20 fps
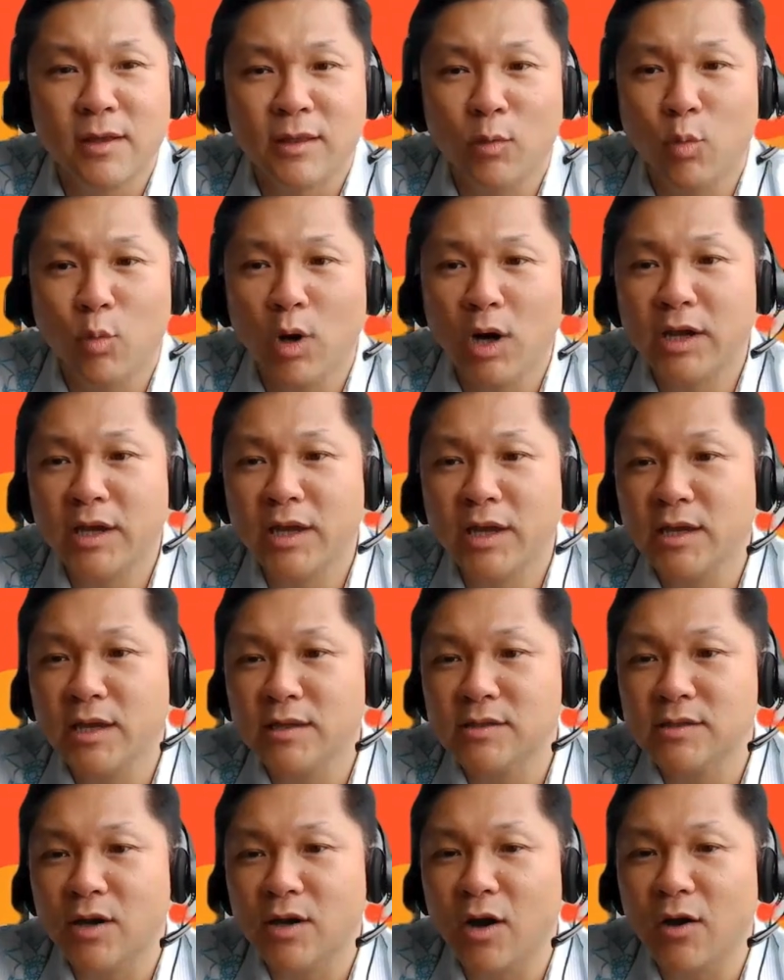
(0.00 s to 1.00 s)
the
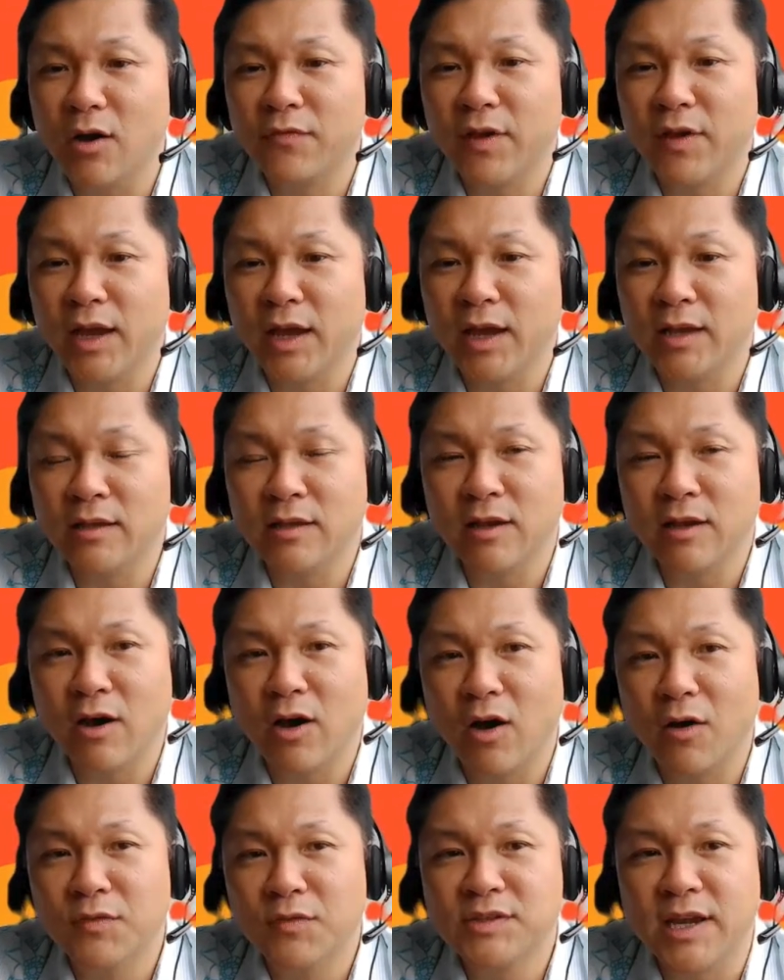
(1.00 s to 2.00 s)
workings of an
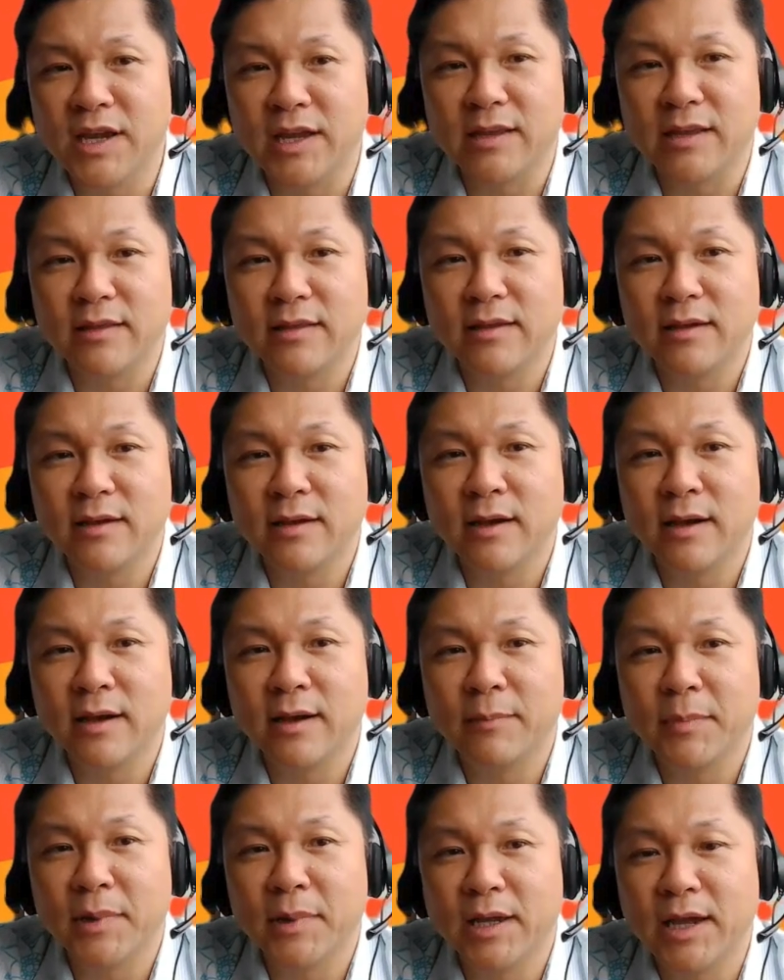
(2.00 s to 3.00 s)
offset
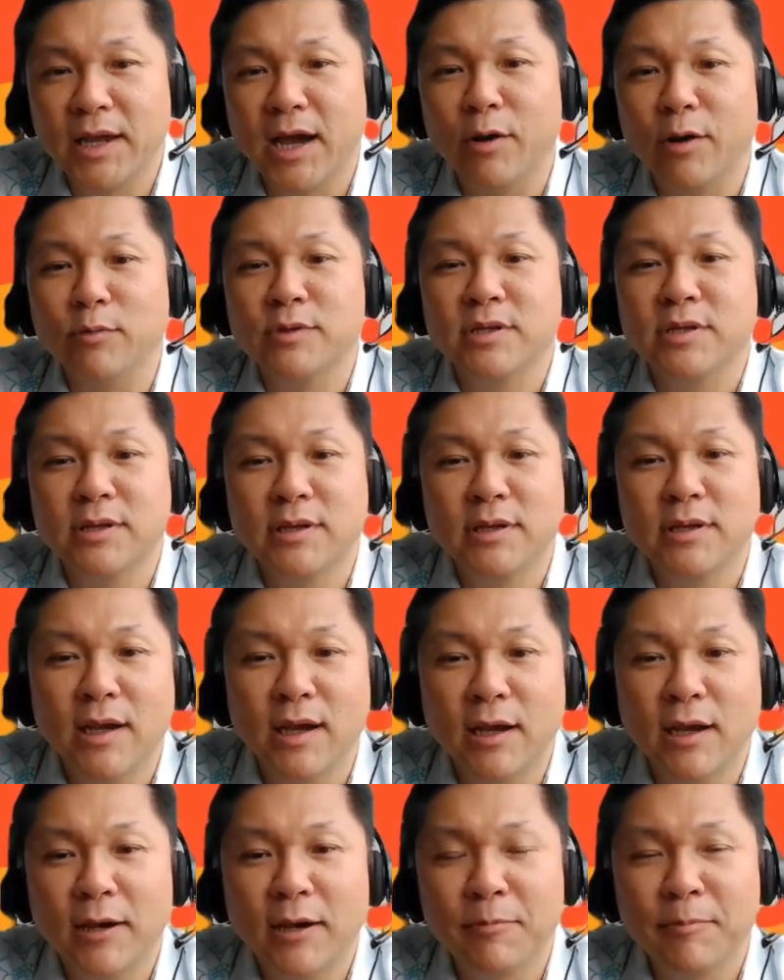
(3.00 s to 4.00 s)
account,
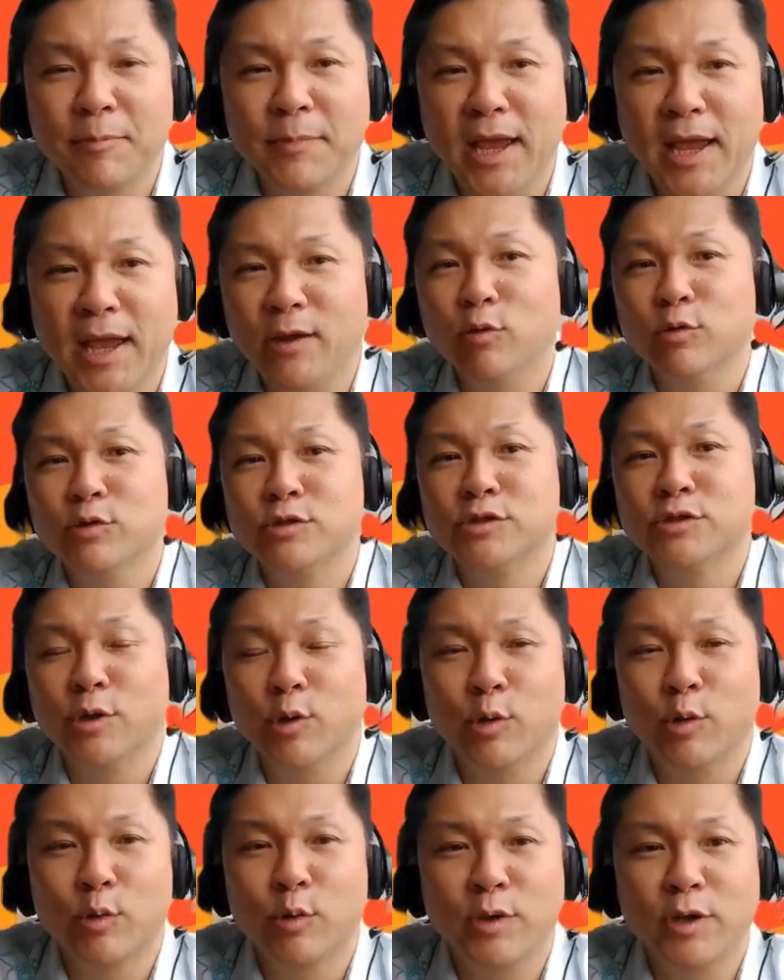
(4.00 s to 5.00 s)
and
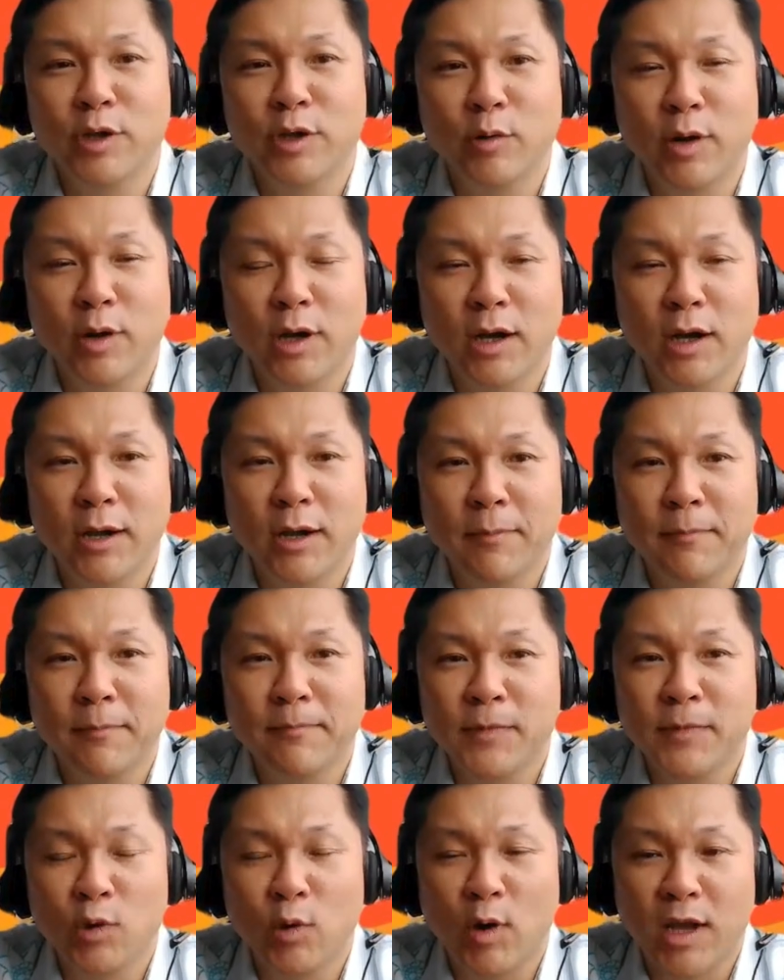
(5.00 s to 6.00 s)
also,
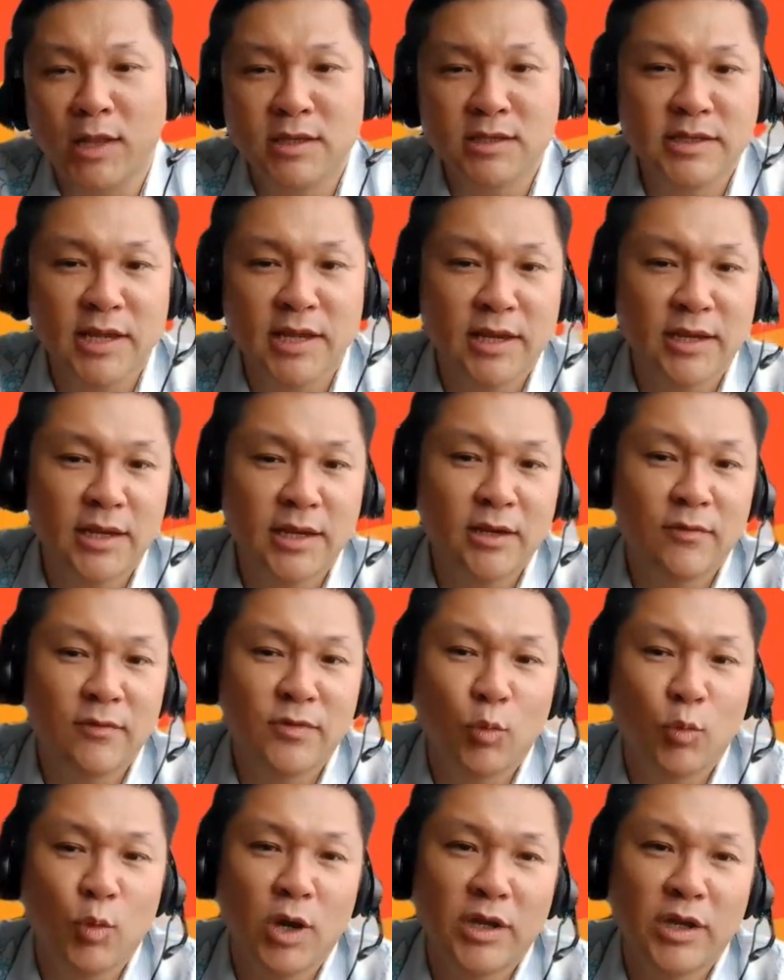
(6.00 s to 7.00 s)
your understanding of
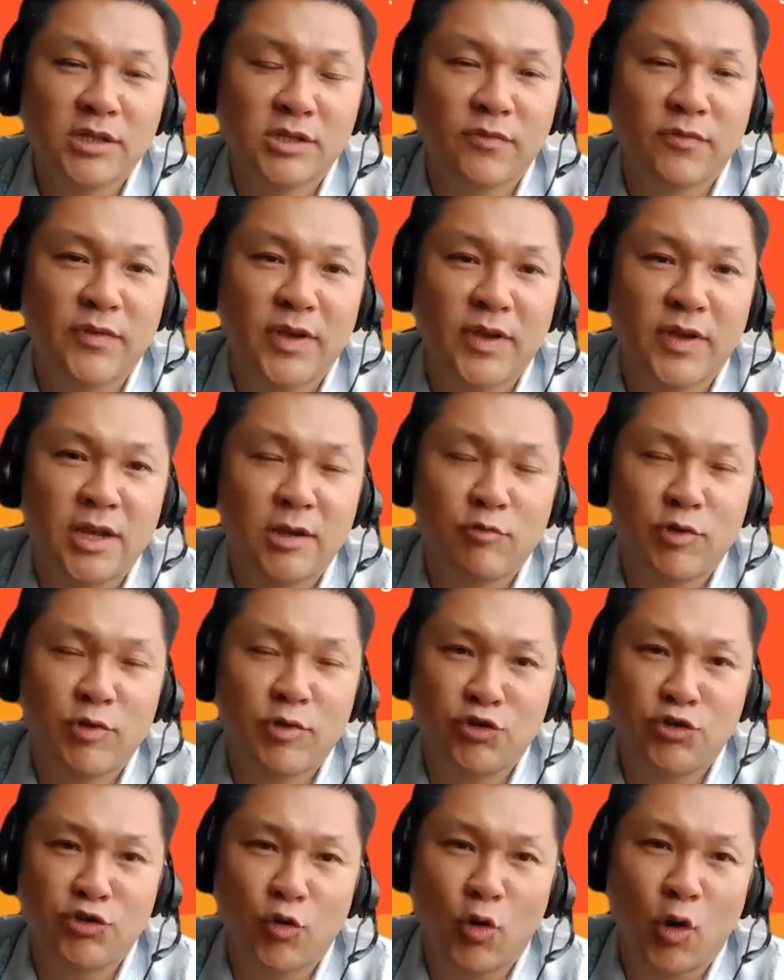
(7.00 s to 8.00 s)
the workings of a
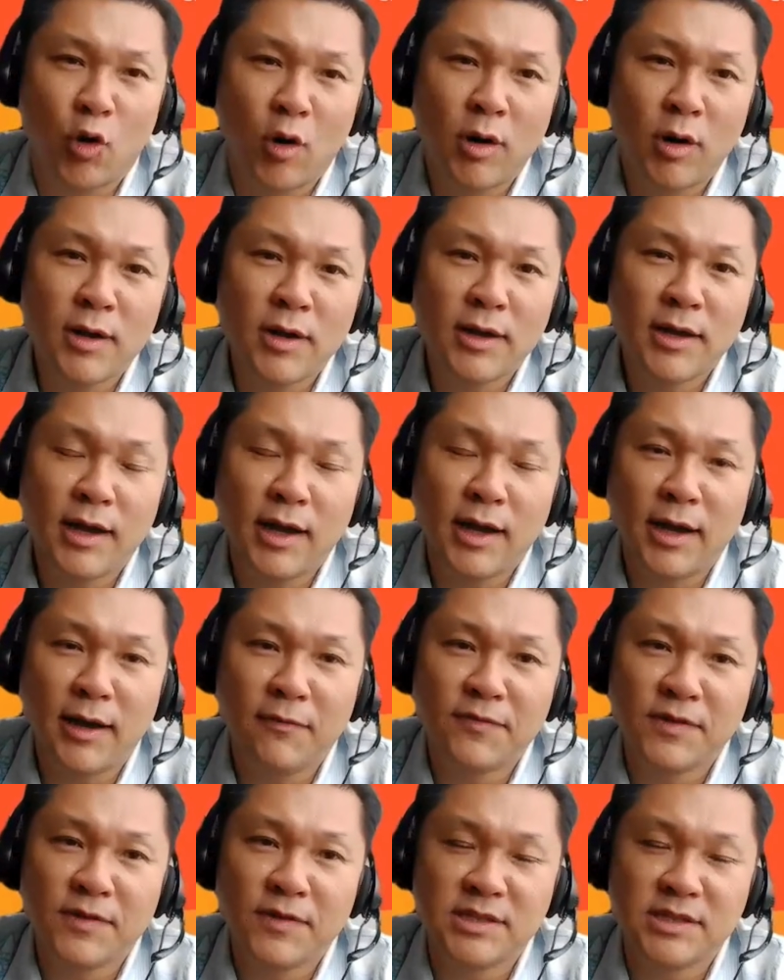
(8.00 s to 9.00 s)
redraw
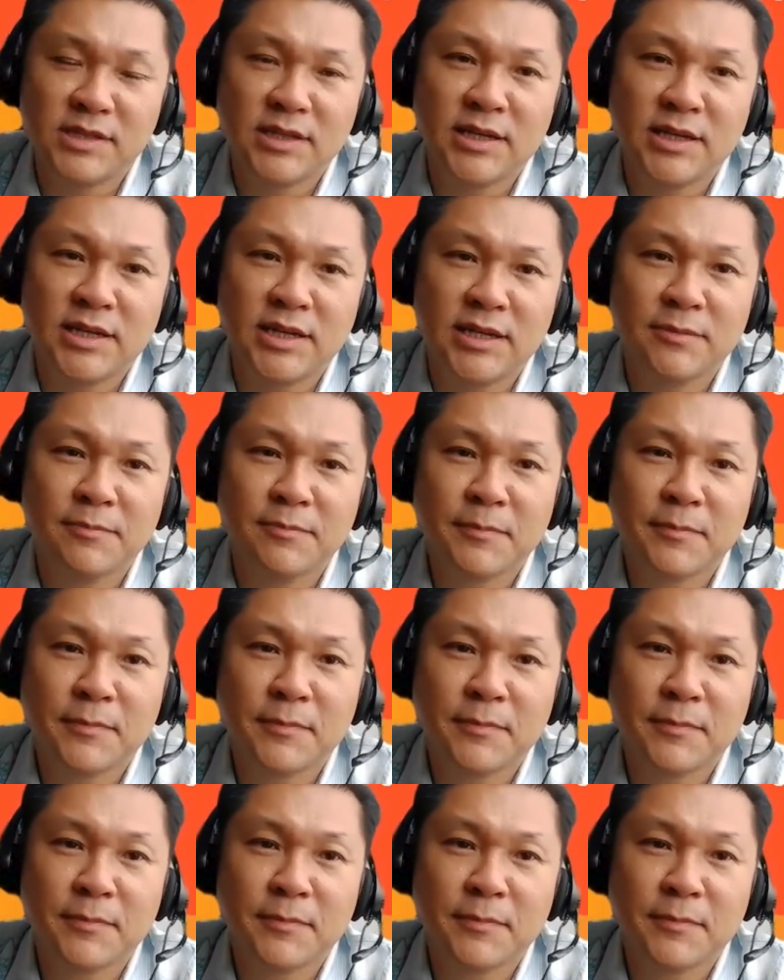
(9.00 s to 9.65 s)
facility?